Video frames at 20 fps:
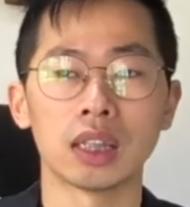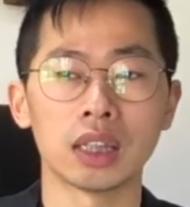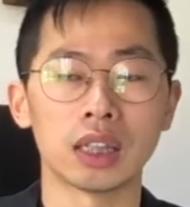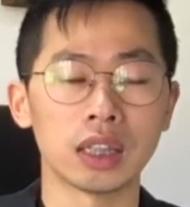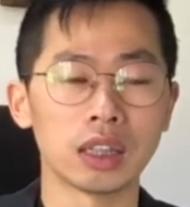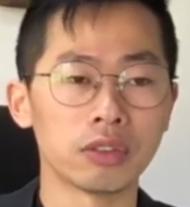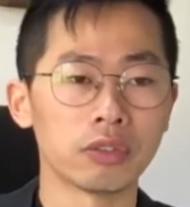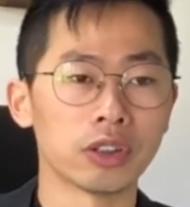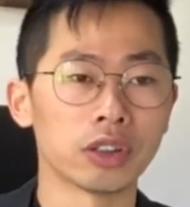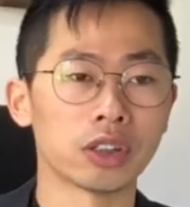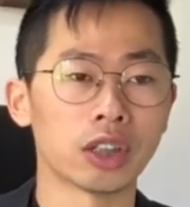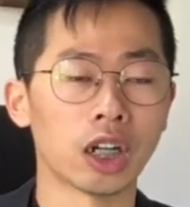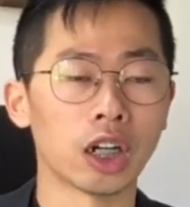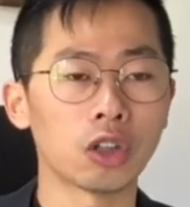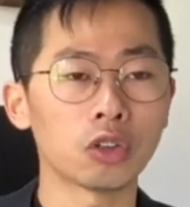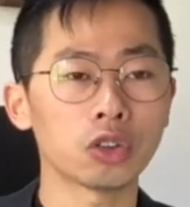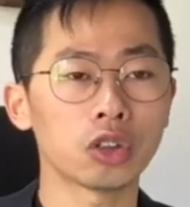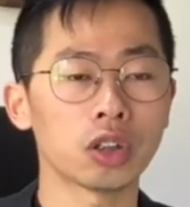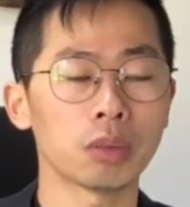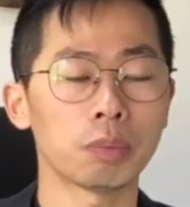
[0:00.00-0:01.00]
Even the
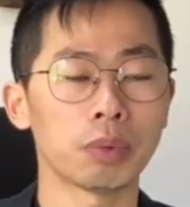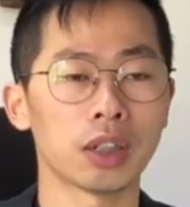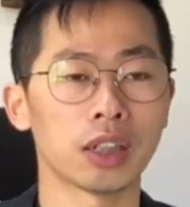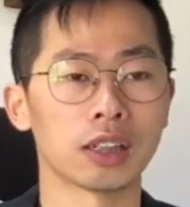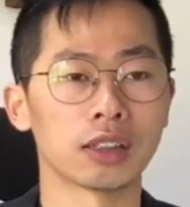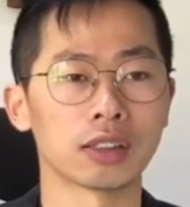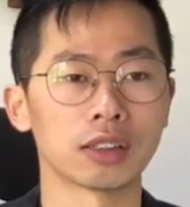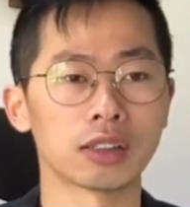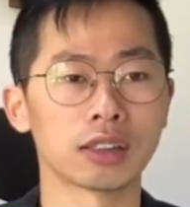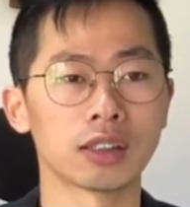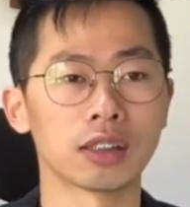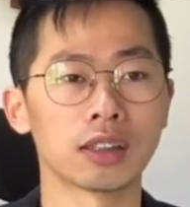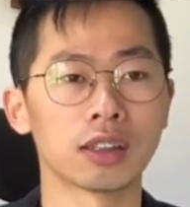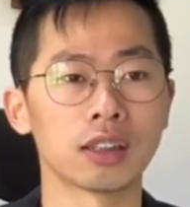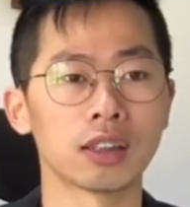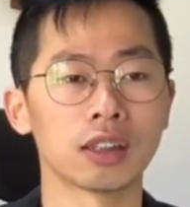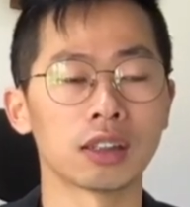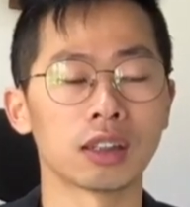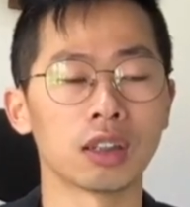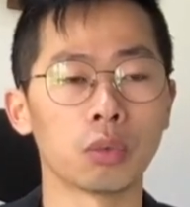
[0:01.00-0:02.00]
outdoor plants,
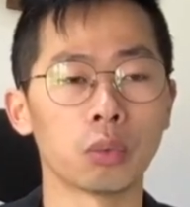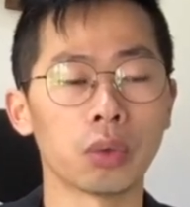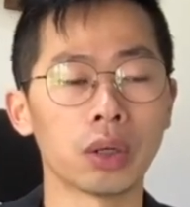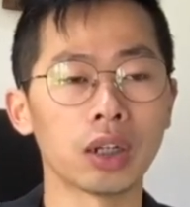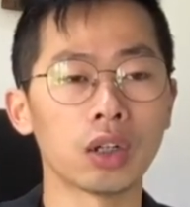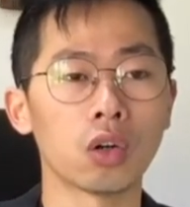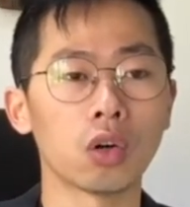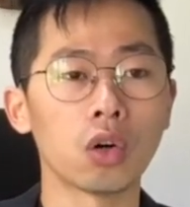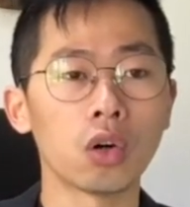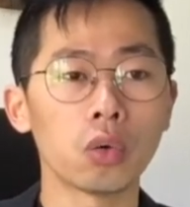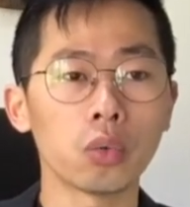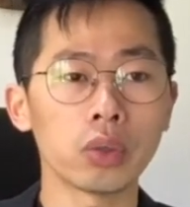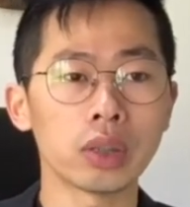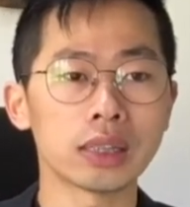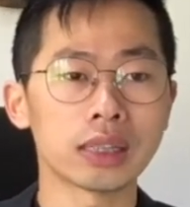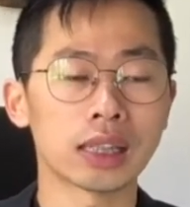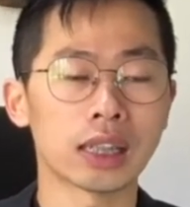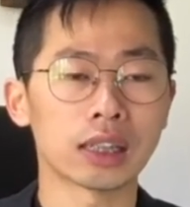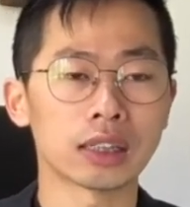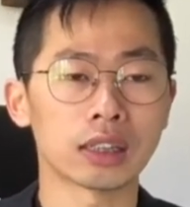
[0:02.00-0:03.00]
the one
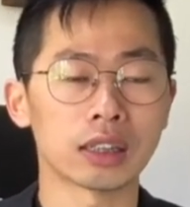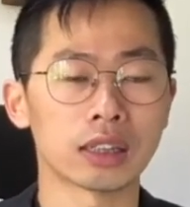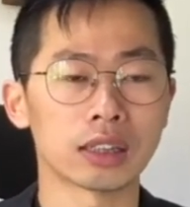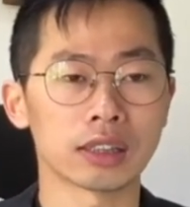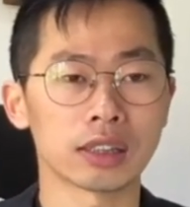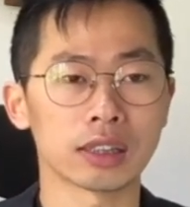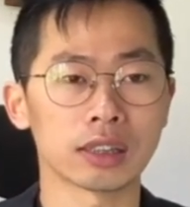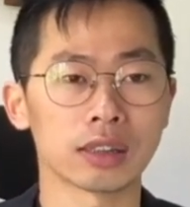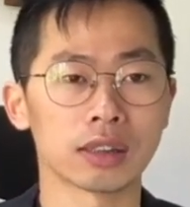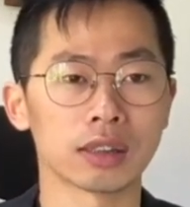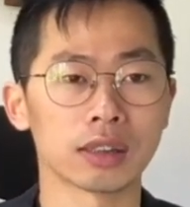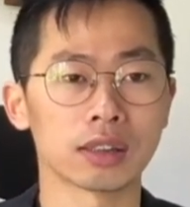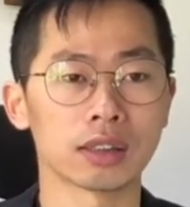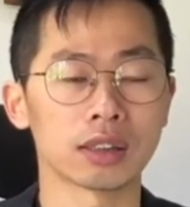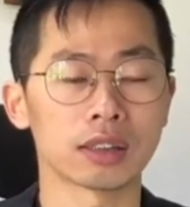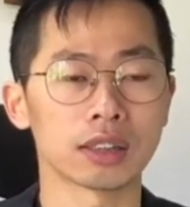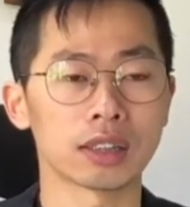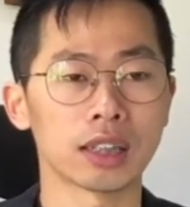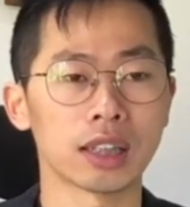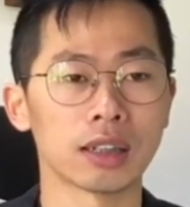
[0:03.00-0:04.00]
always under the
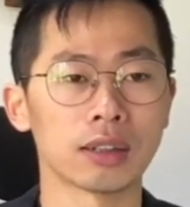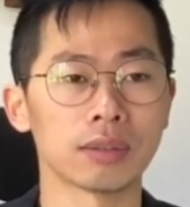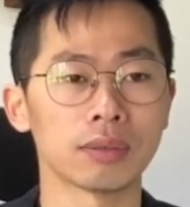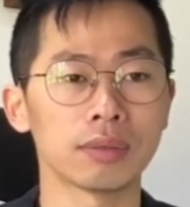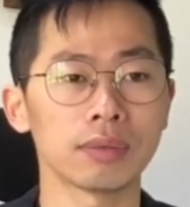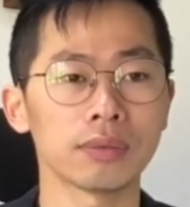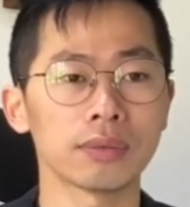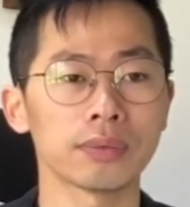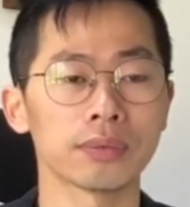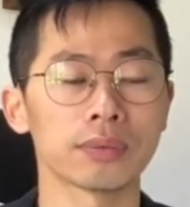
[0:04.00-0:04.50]
sun,